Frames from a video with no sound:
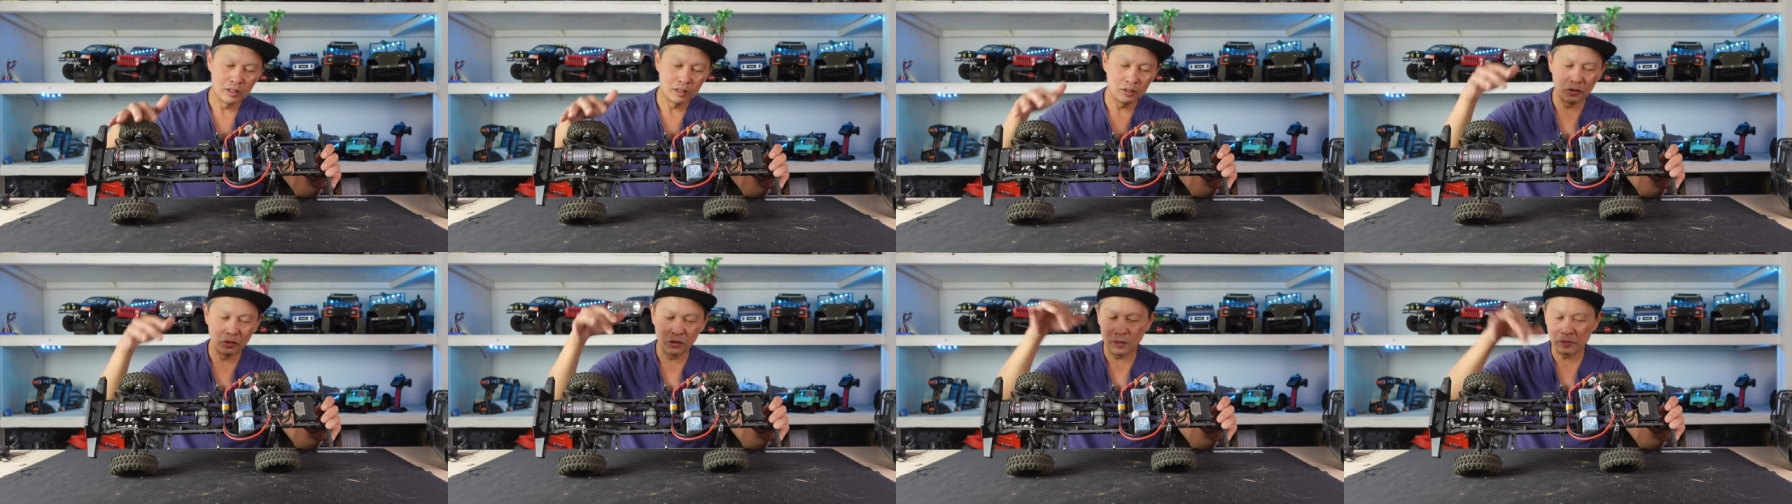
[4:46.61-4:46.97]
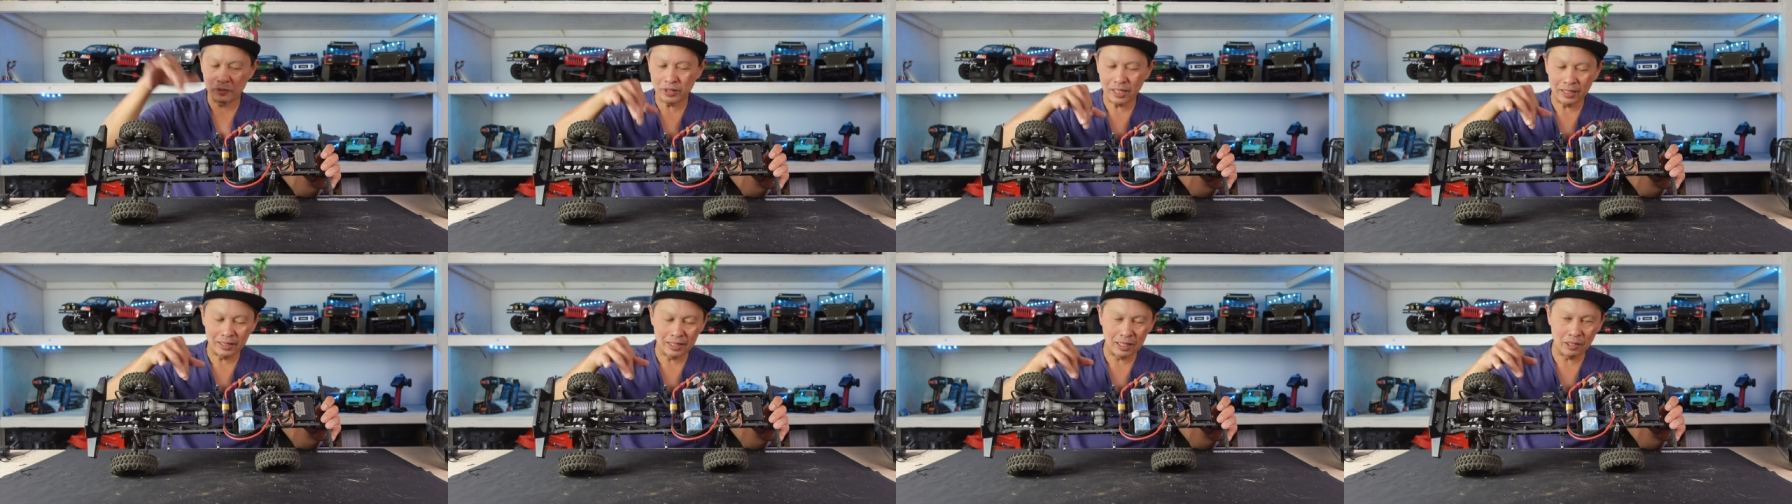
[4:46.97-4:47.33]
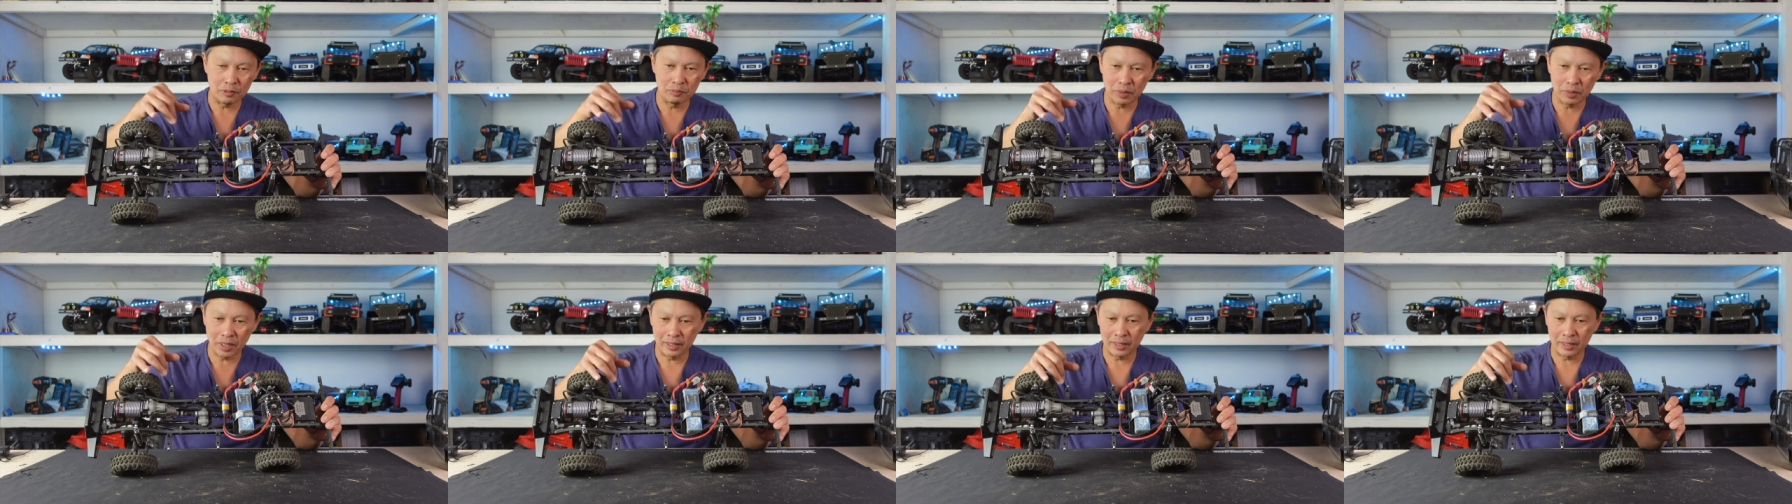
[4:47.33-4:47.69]
no upside
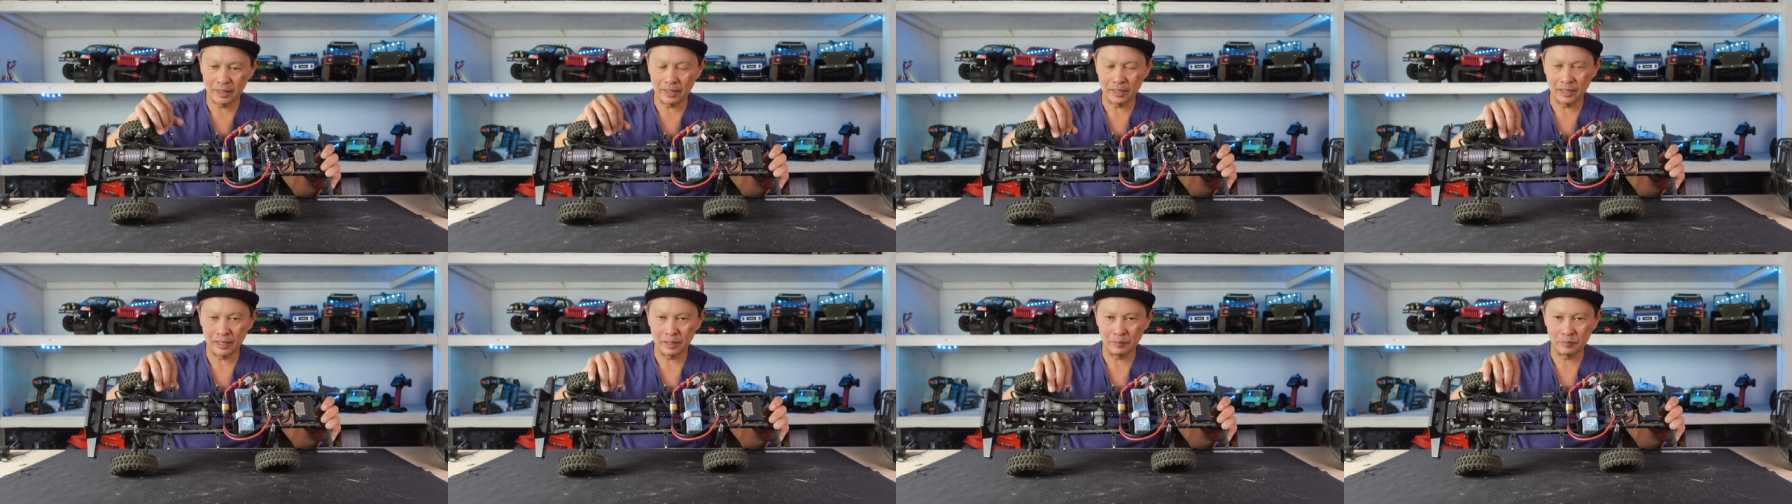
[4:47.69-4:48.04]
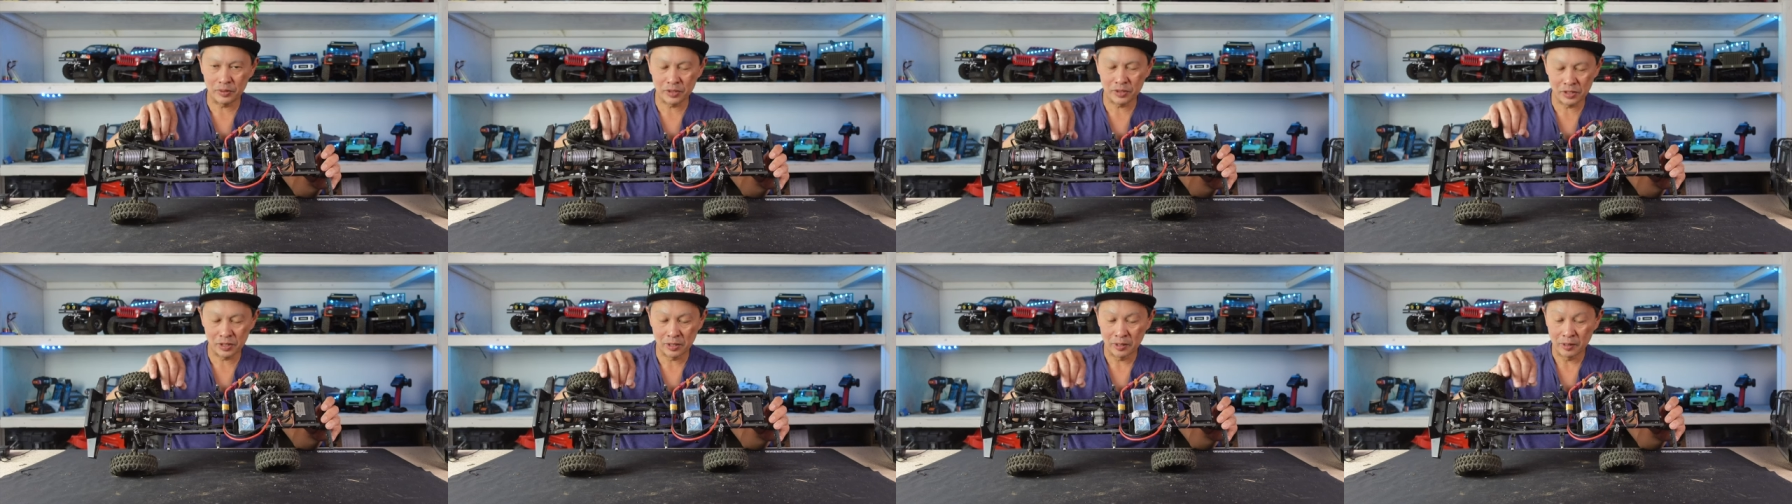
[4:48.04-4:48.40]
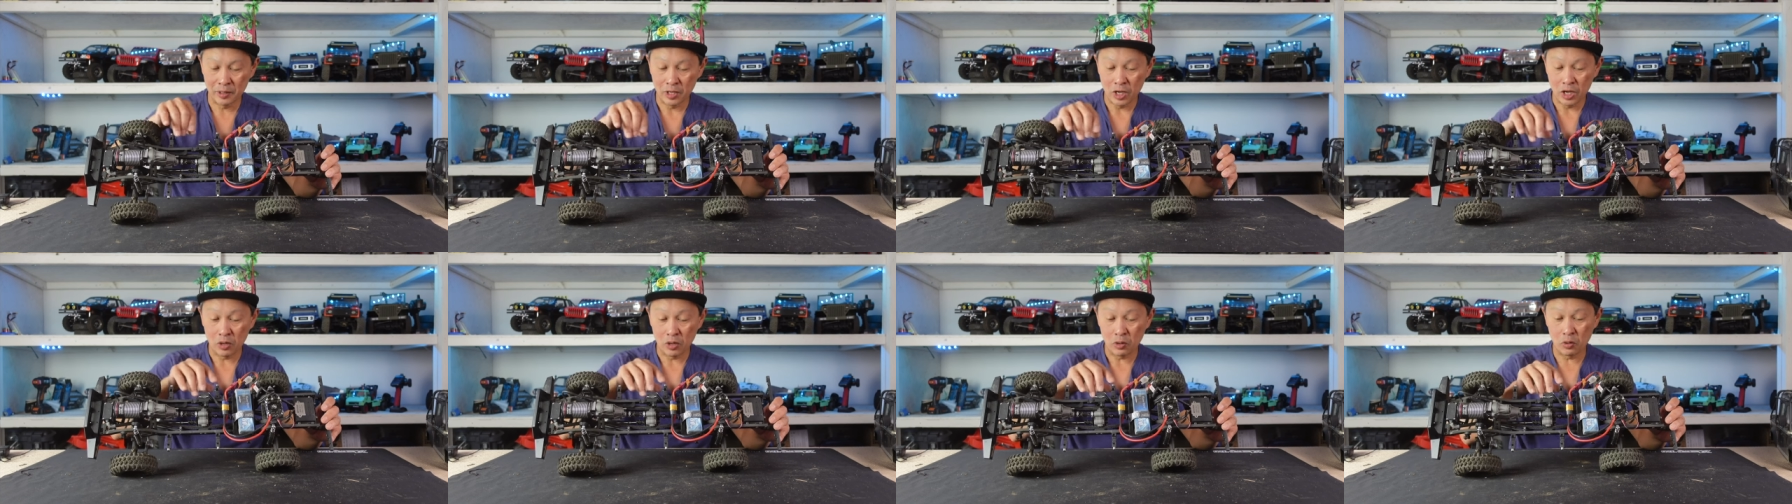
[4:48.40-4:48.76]
down body clips
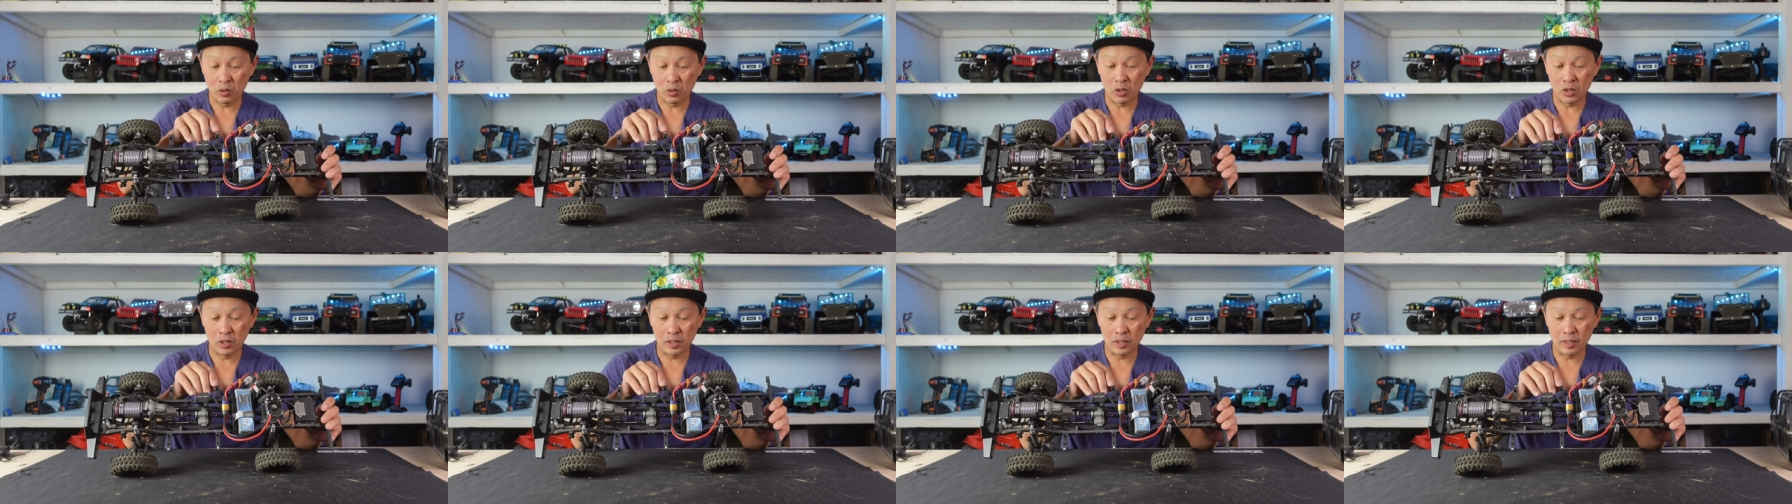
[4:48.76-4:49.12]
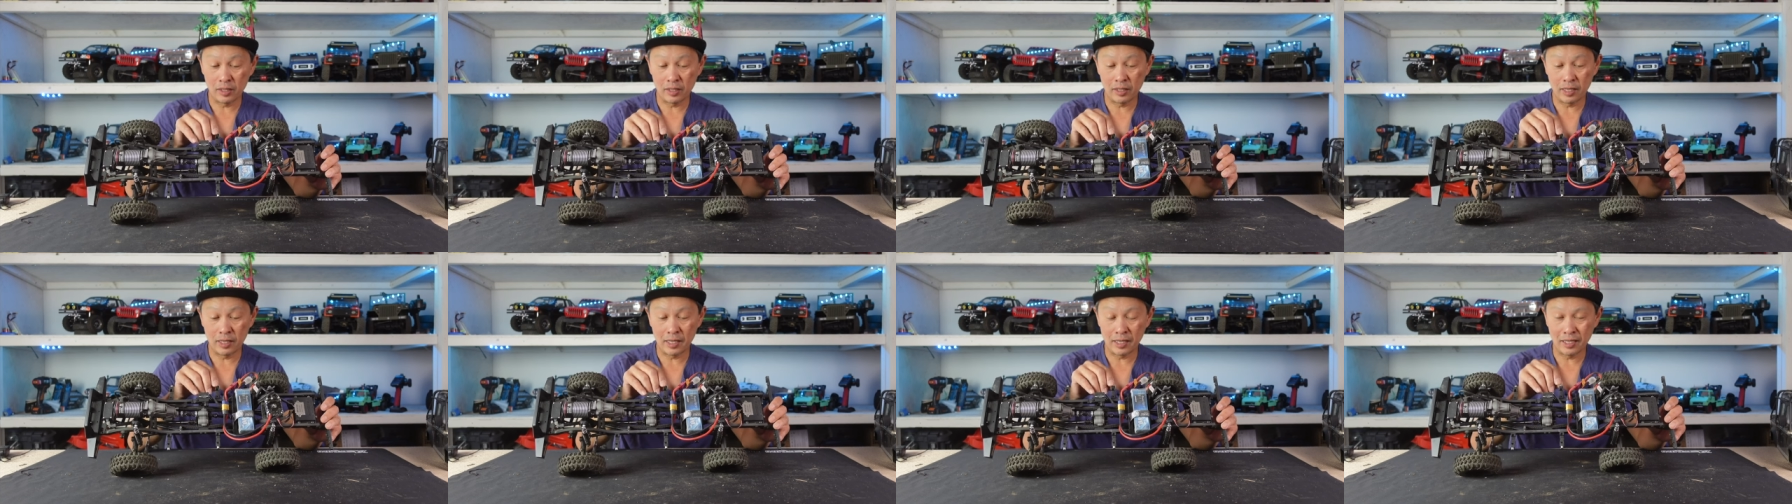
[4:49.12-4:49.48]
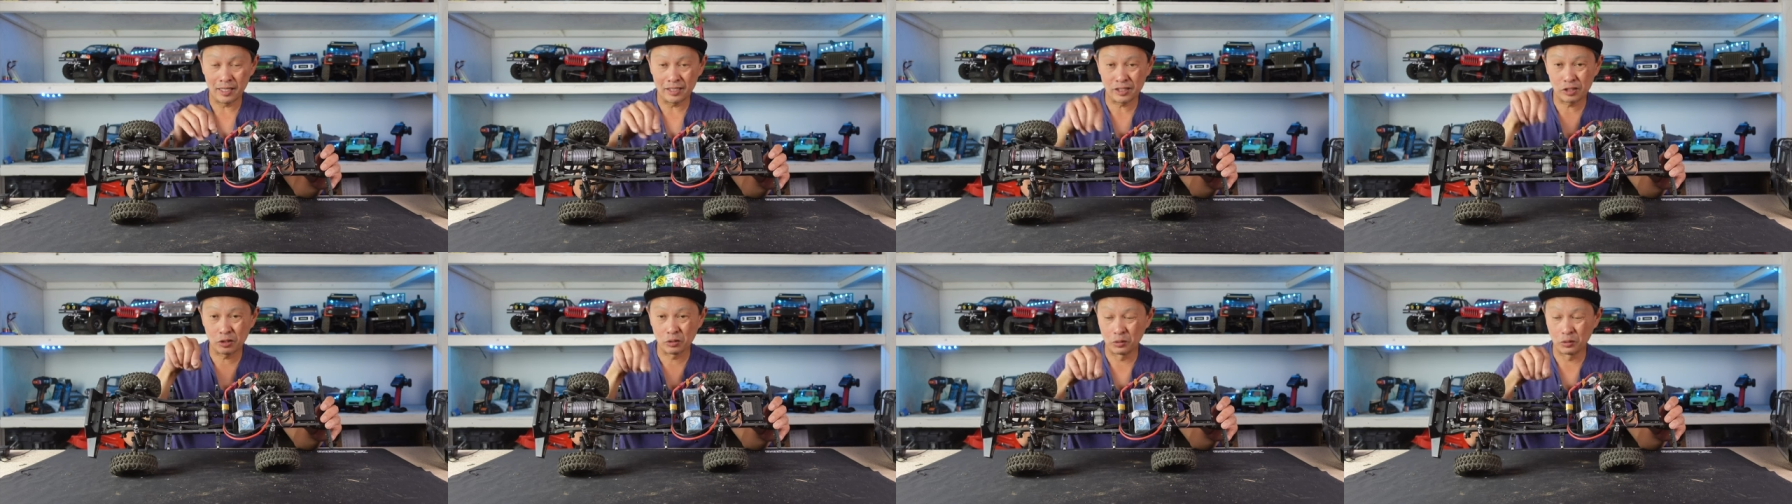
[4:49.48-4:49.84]
or uh,
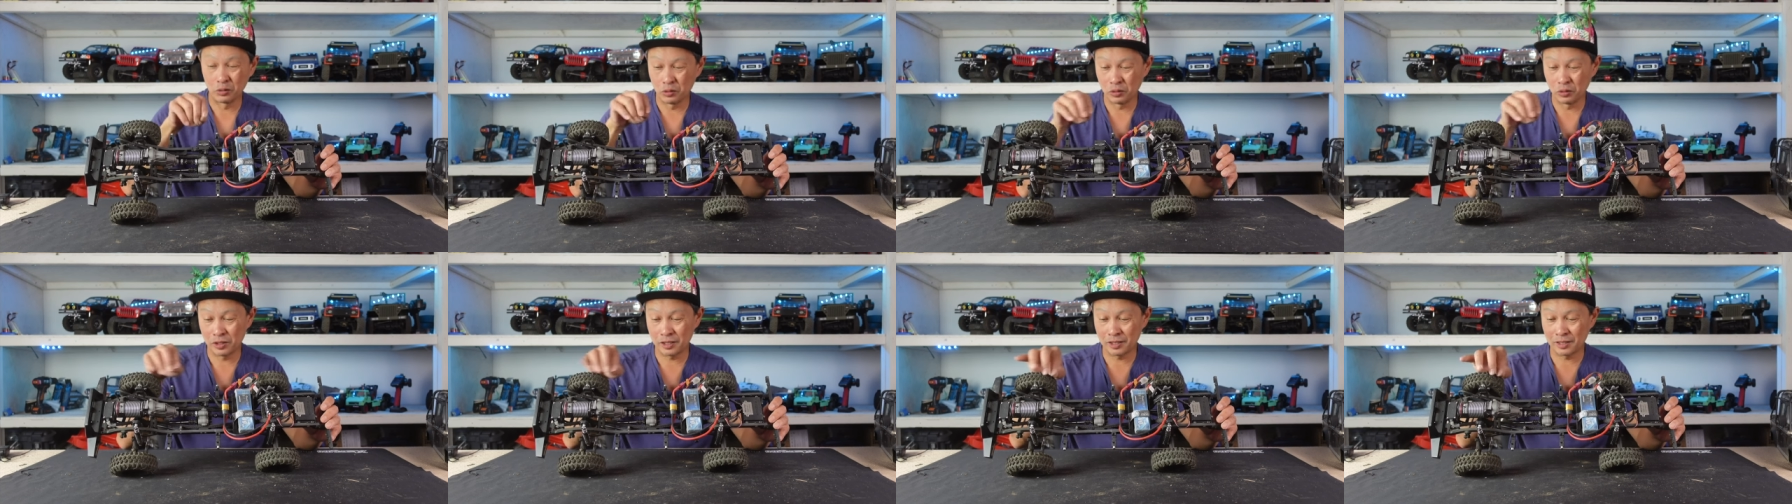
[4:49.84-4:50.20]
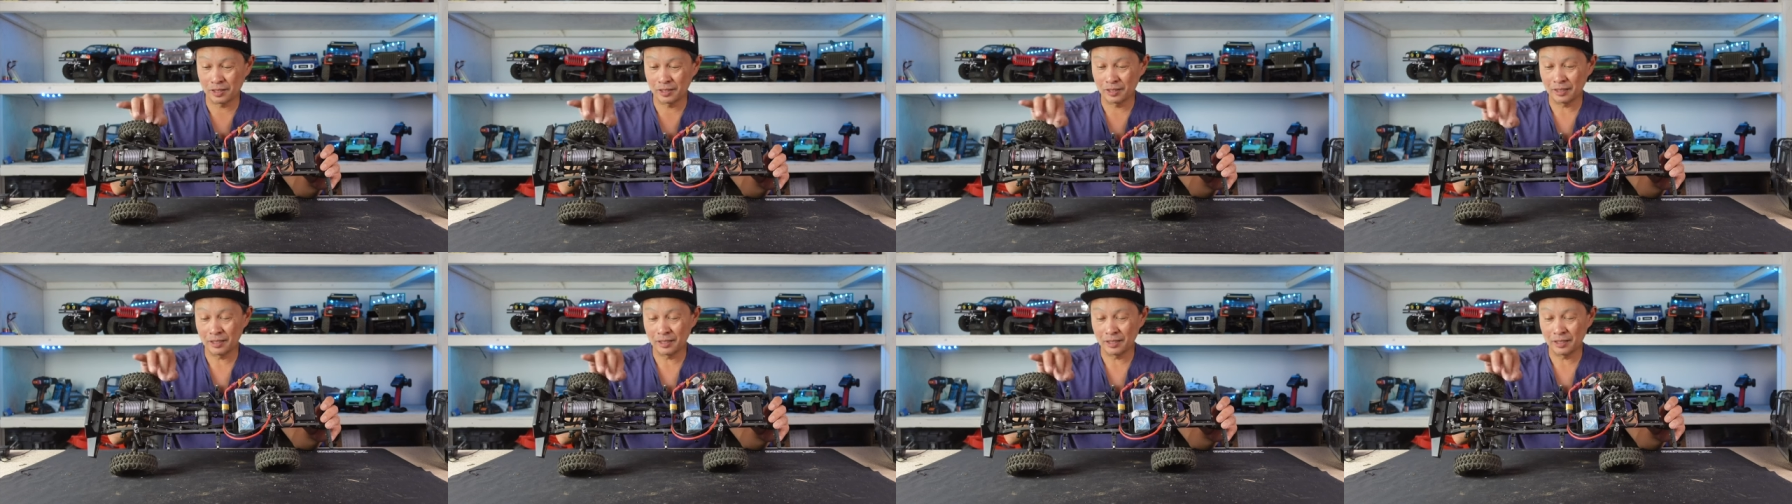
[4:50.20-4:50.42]
screws.